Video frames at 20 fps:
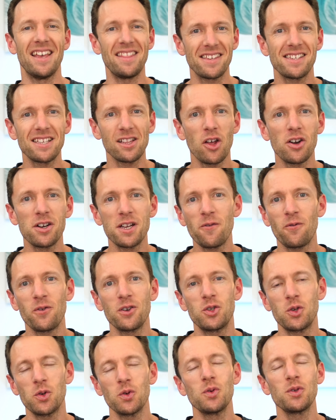Now, there's a lot of
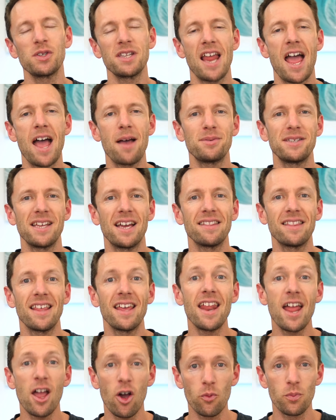different tools and apps out there
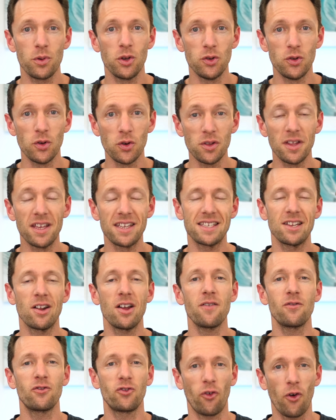to help you do this, and I
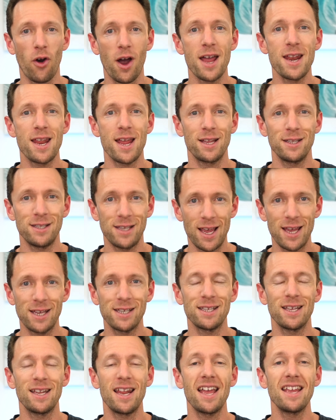have tried and
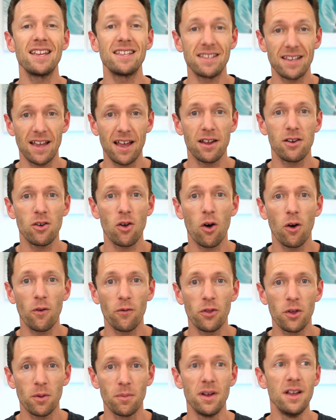tested a ton
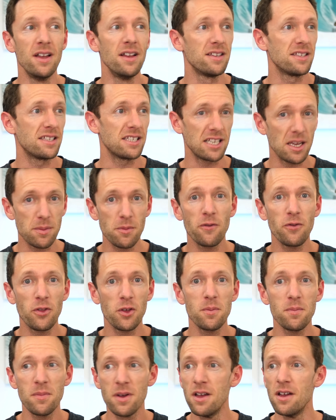of them. Some of
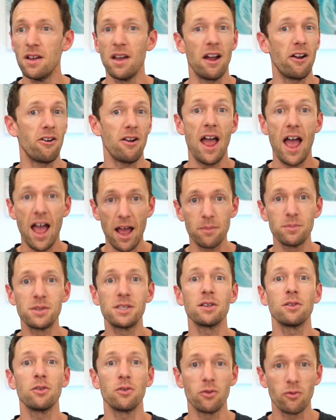them are
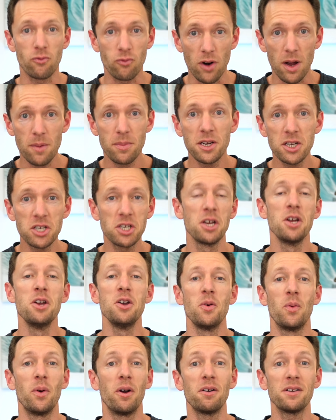absolute rubbish,
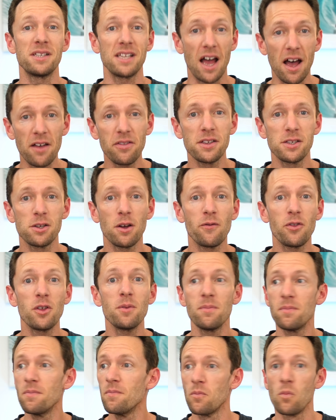whereas others of
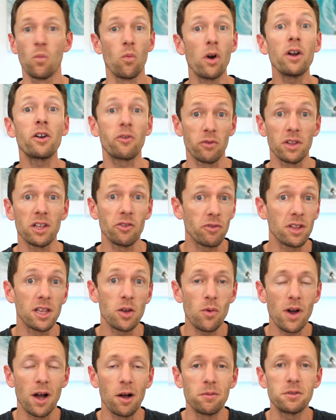them work really, really
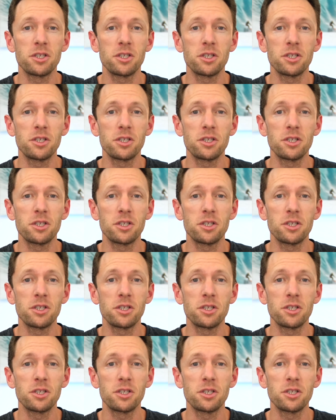well.